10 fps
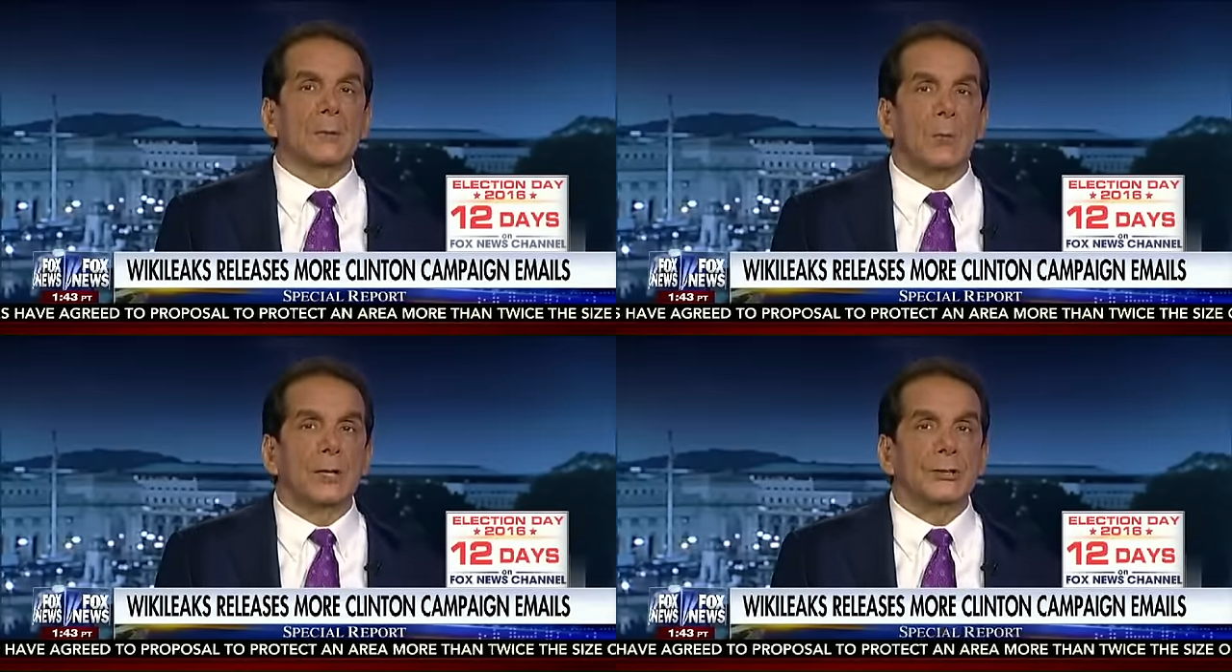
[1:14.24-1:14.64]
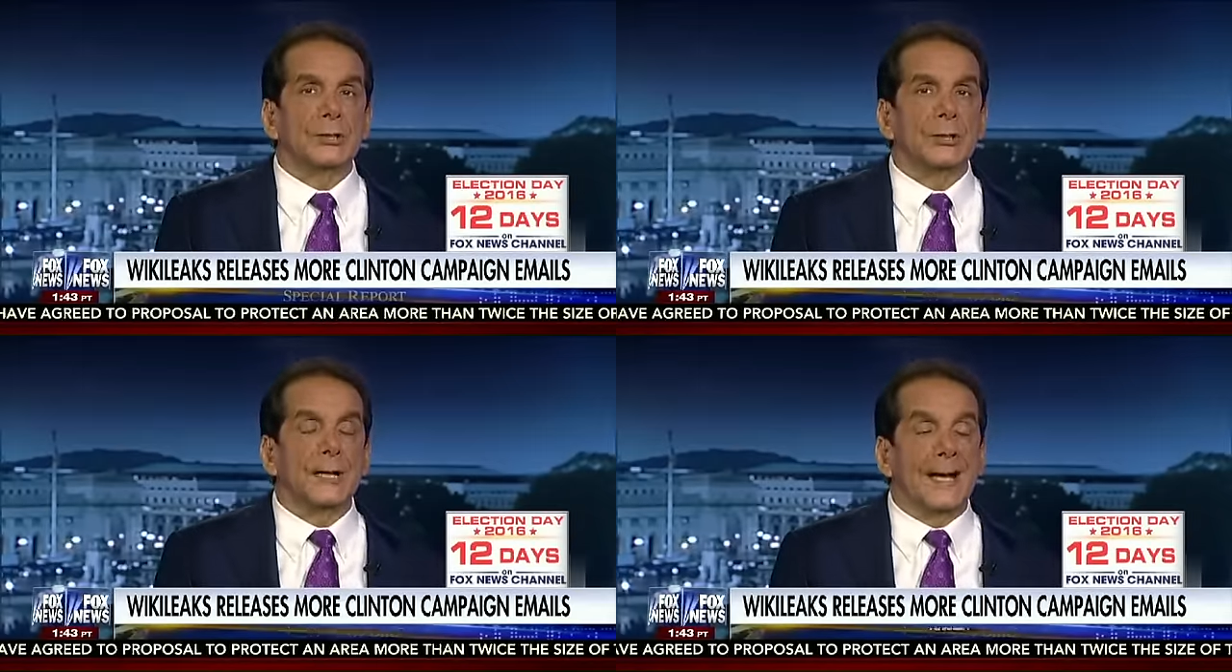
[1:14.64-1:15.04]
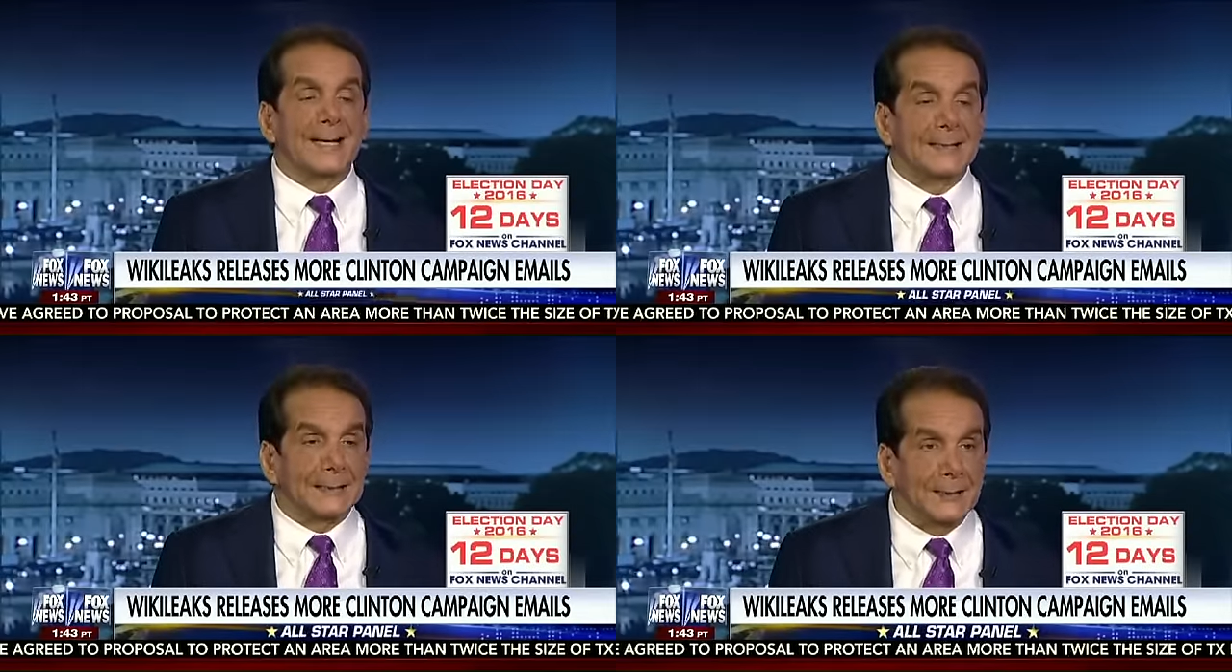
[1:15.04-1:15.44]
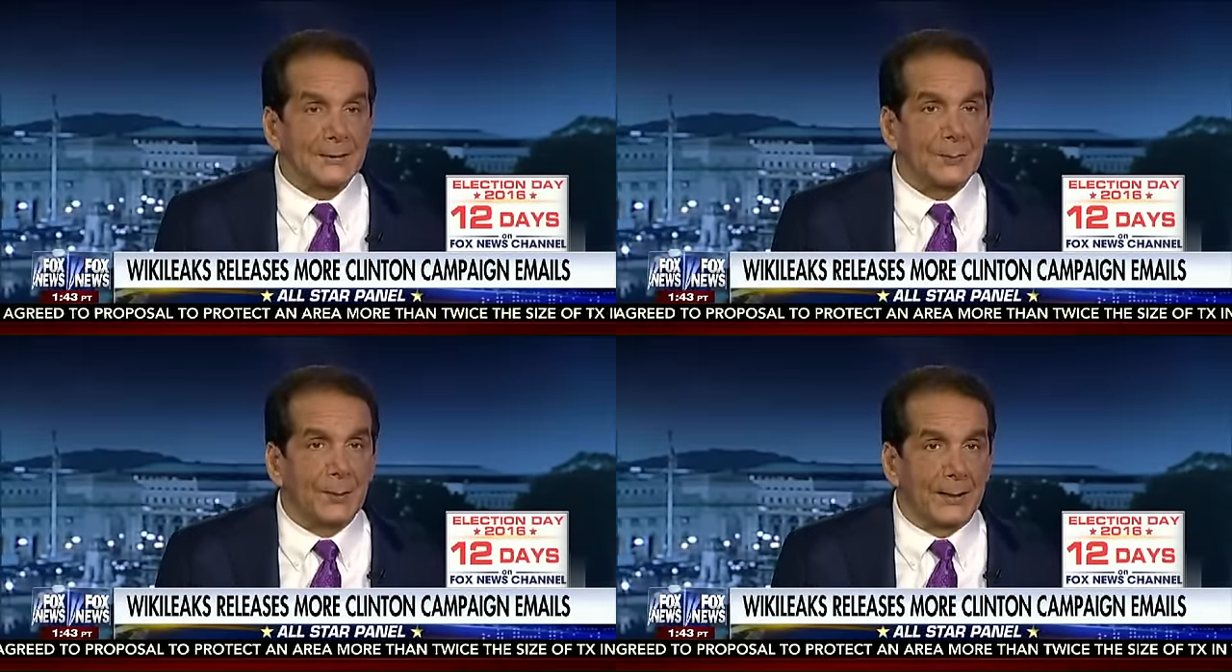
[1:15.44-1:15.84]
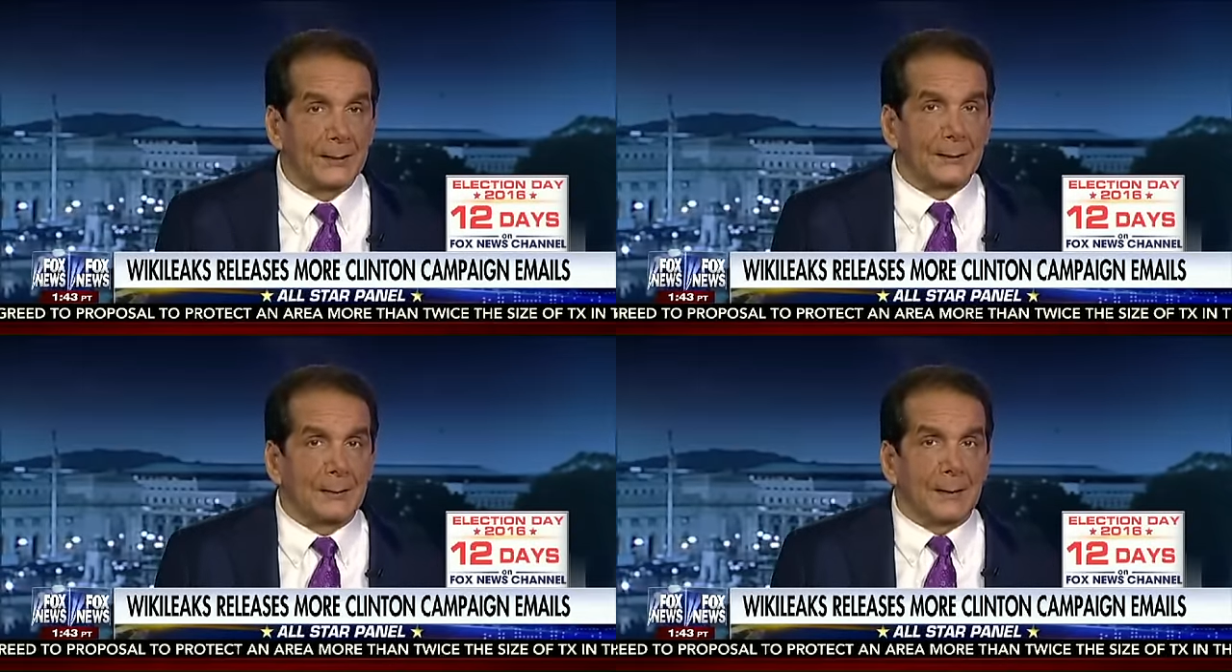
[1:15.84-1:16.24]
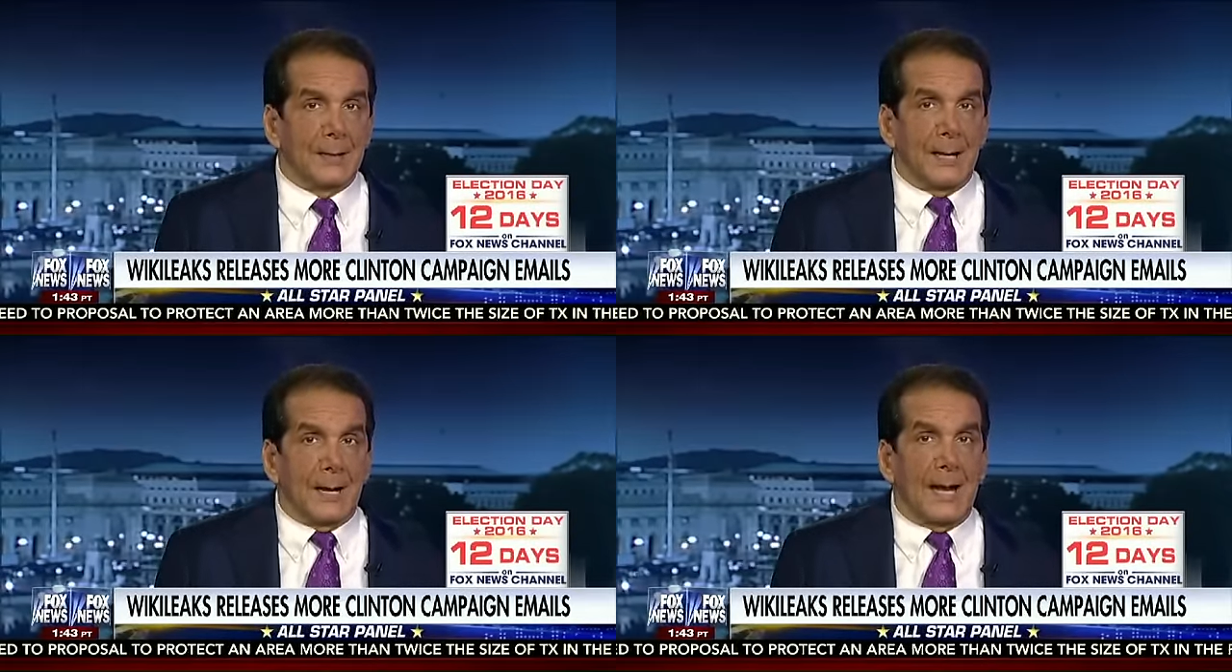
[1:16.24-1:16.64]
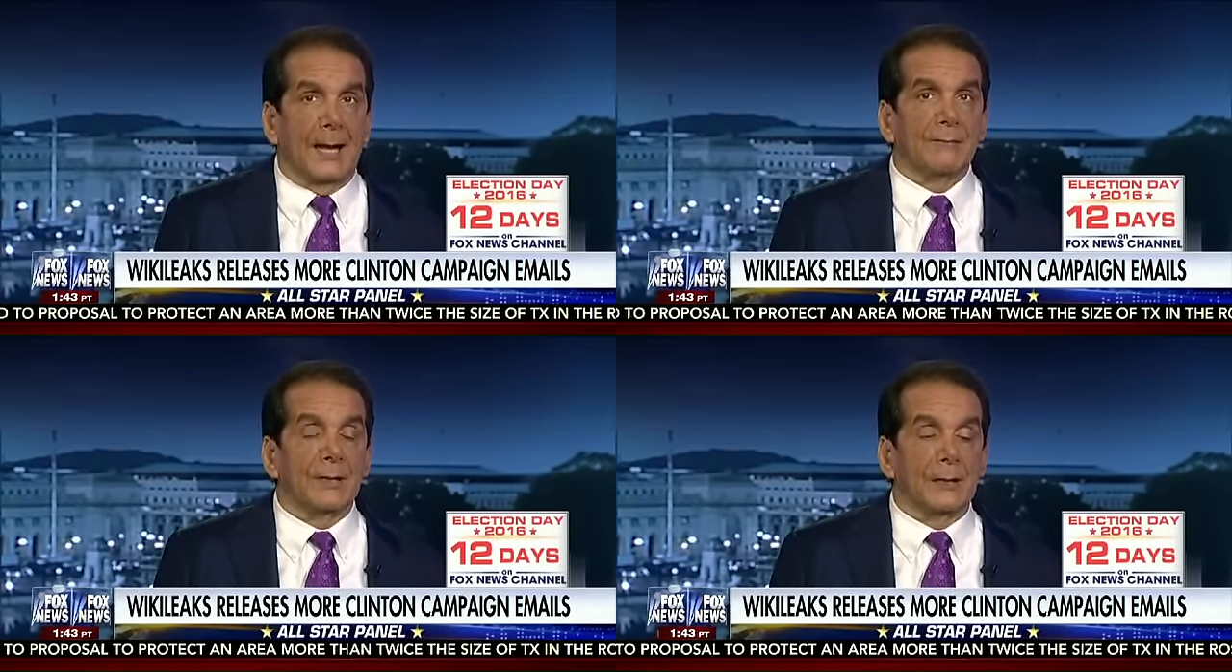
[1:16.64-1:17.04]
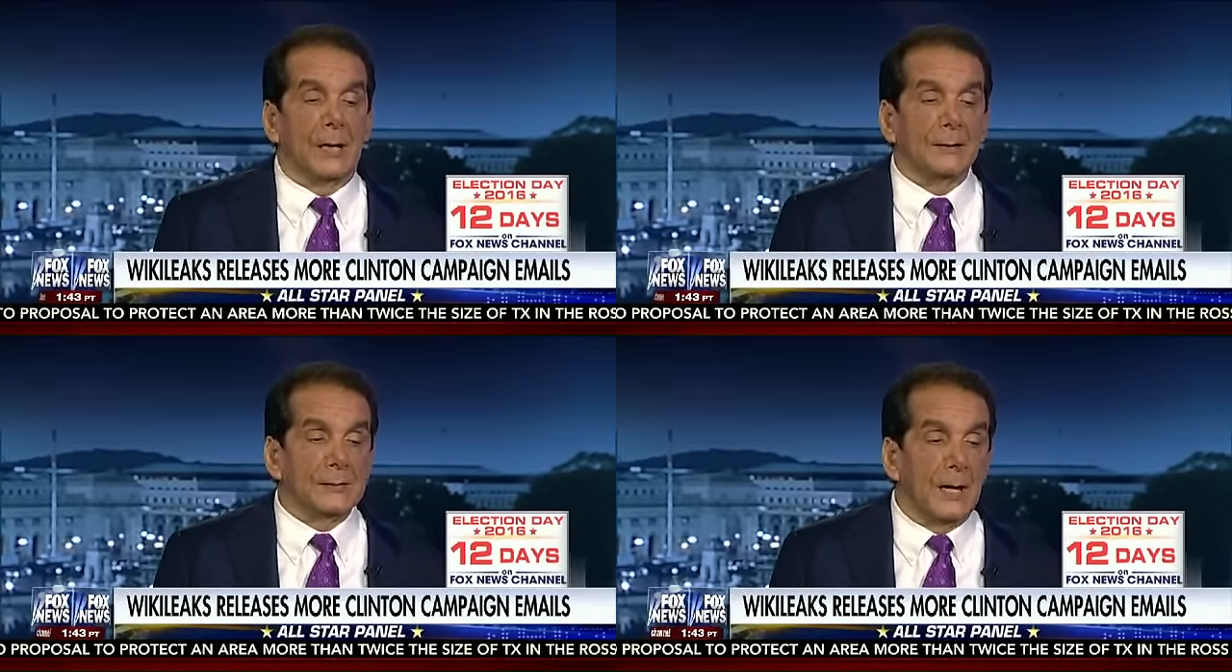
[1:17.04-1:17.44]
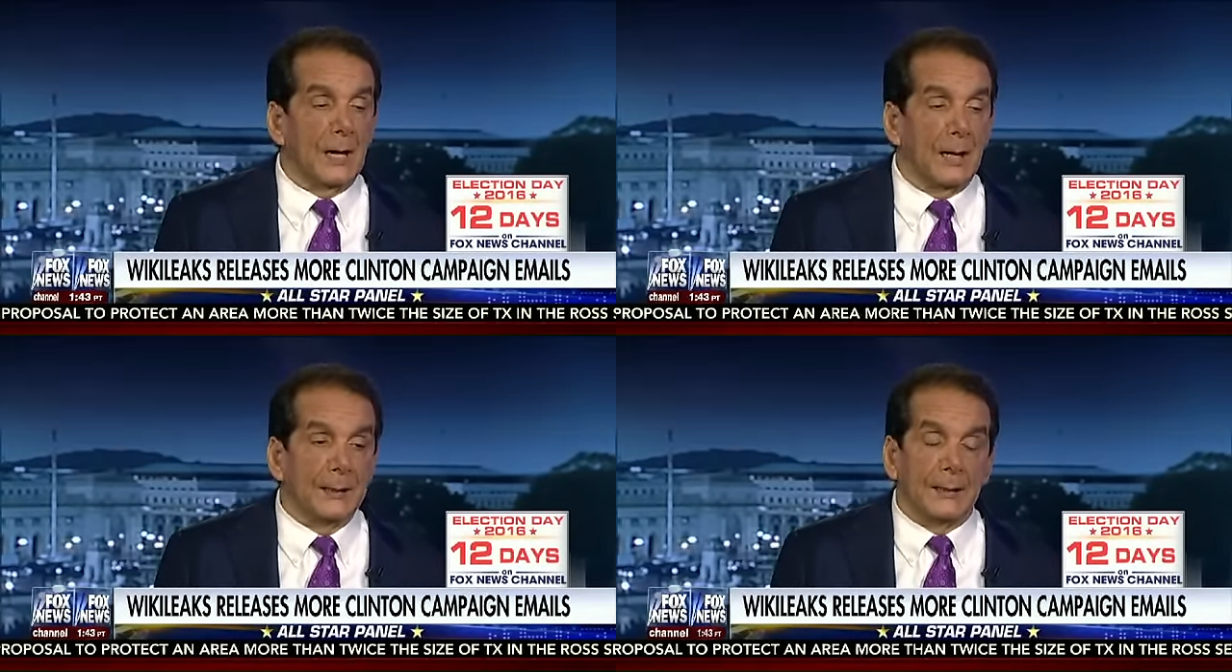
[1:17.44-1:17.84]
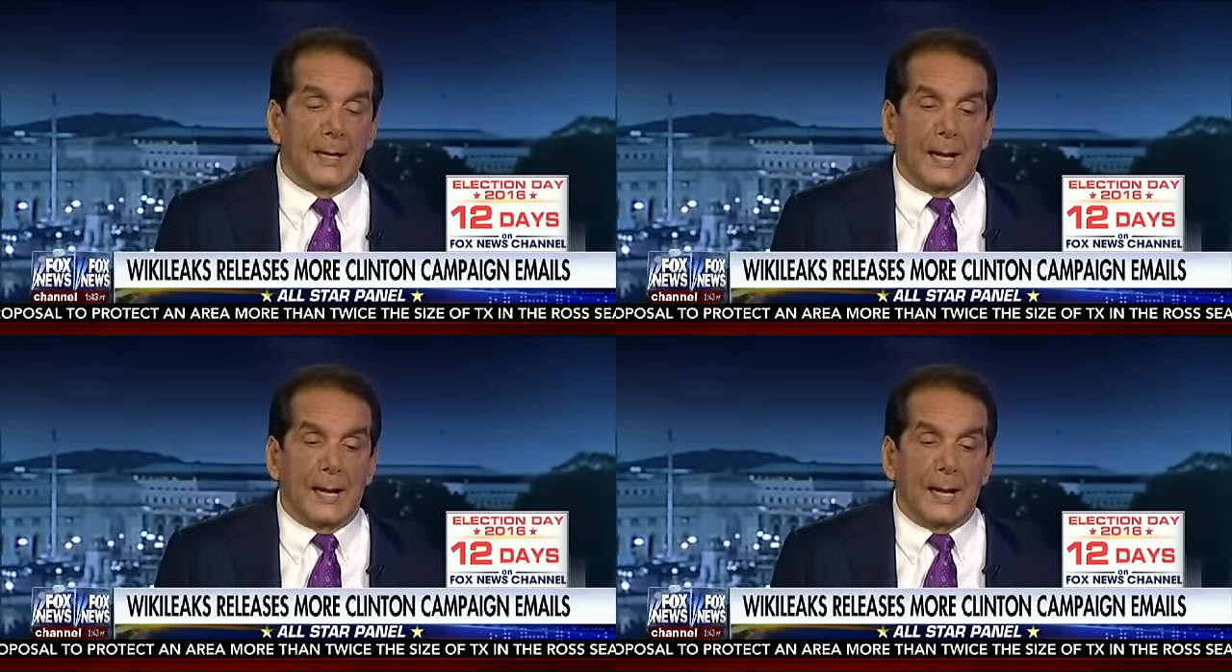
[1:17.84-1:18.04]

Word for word: what she anticipated having uh, to hide,